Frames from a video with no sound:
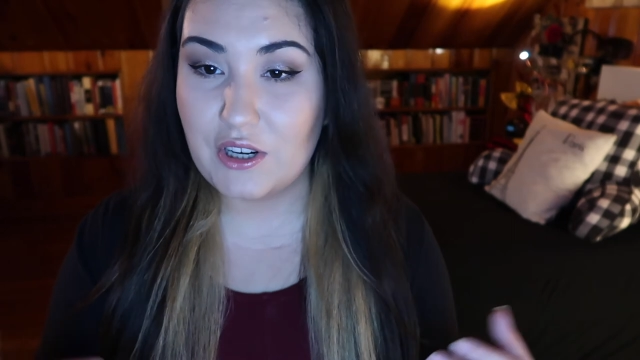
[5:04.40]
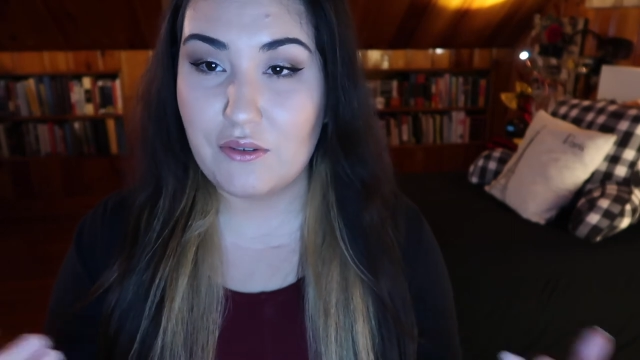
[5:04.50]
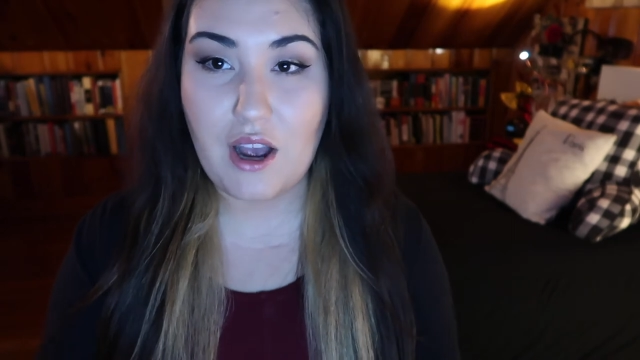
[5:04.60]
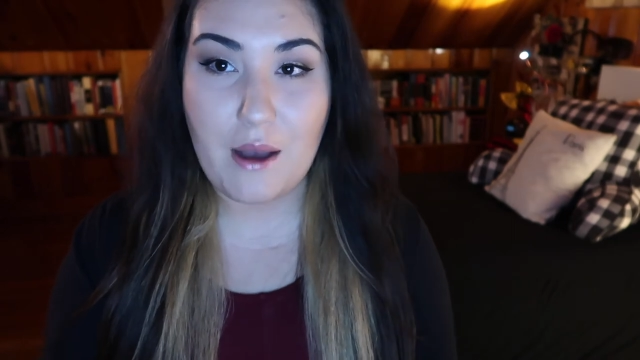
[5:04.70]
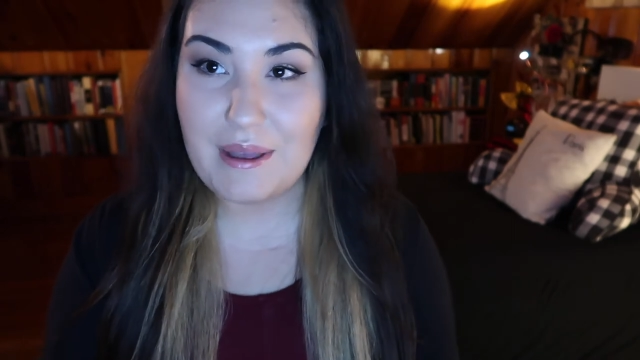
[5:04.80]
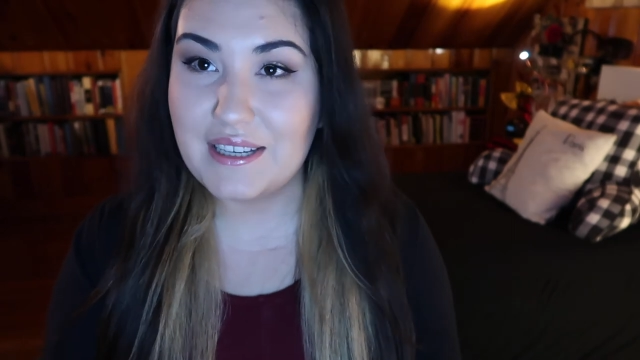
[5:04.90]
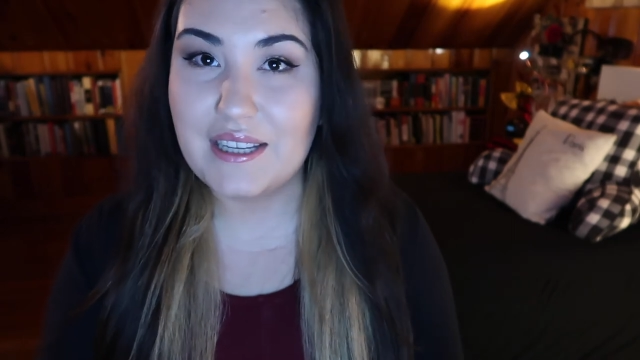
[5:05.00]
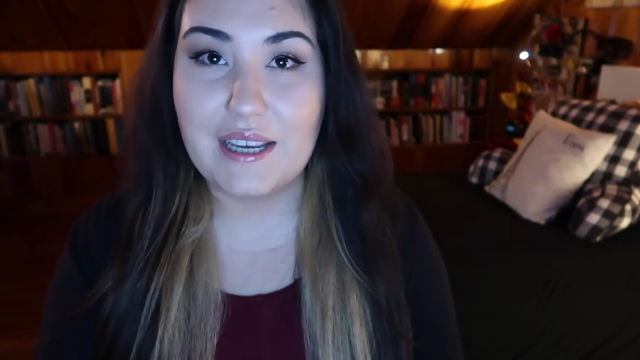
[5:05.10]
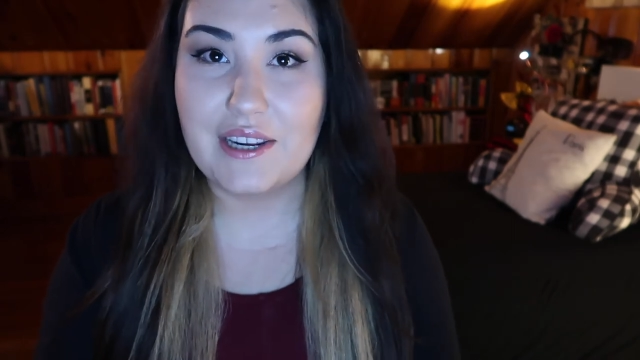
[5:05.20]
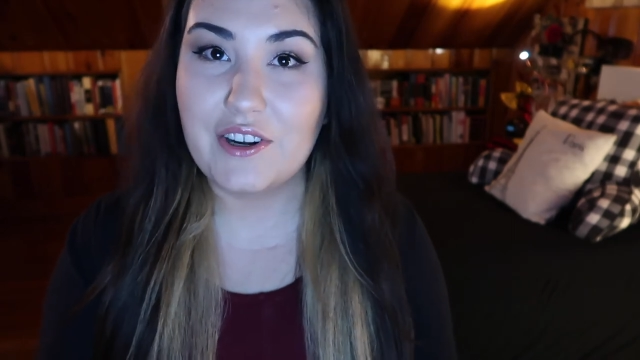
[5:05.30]
you know,
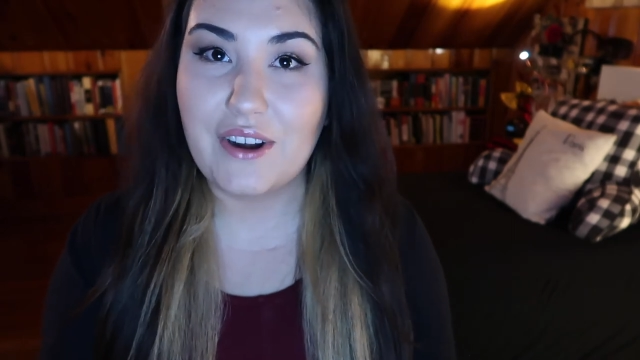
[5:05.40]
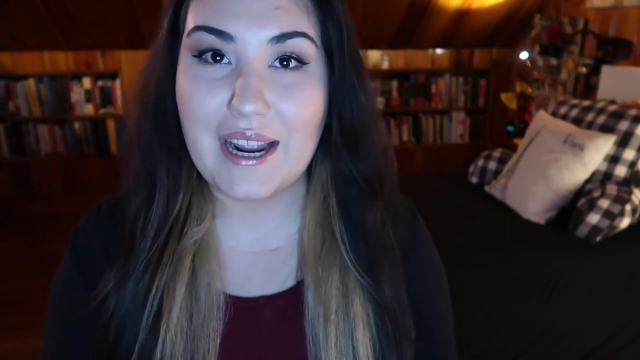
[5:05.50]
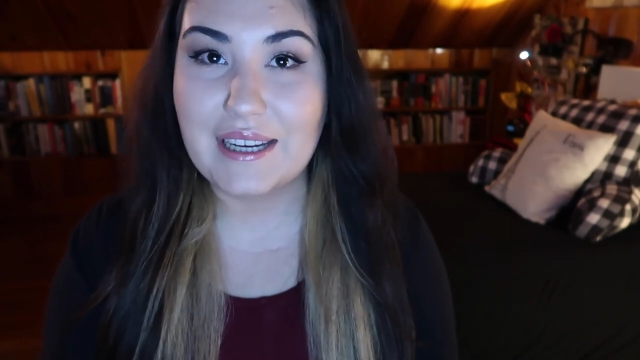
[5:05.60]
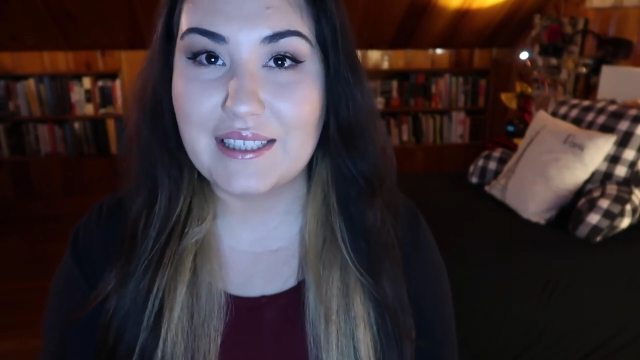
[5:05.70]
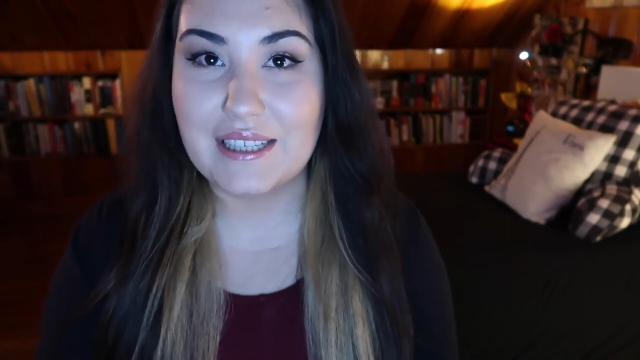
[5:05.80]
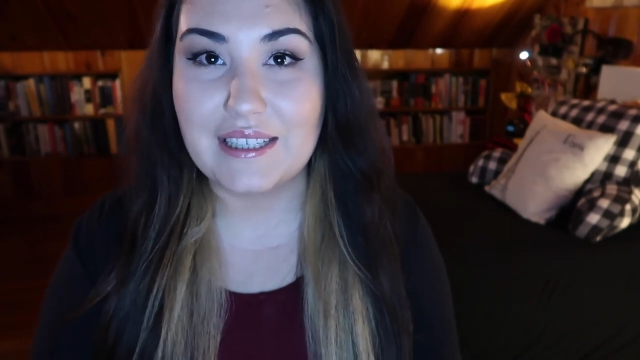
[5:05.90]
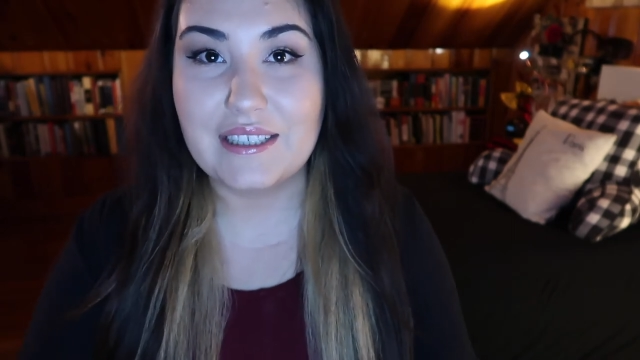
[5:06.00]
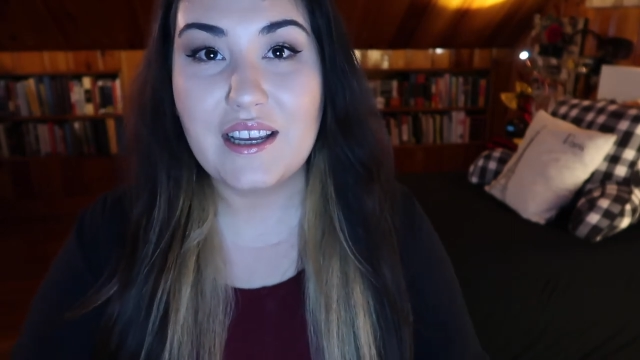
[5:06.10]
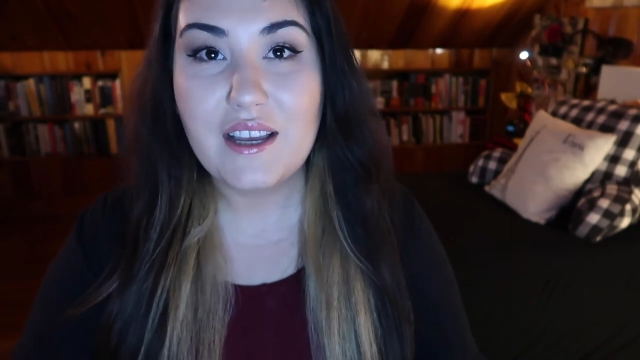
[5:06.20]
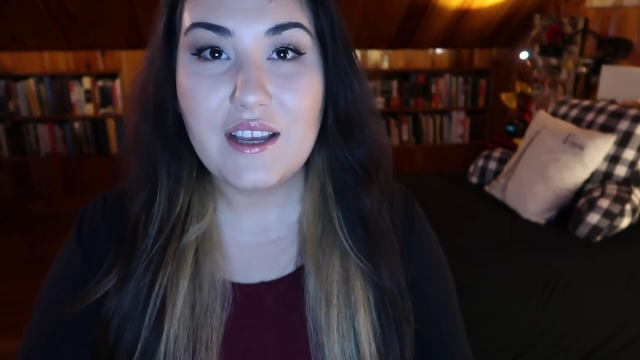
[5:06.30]
commenting and interacting and,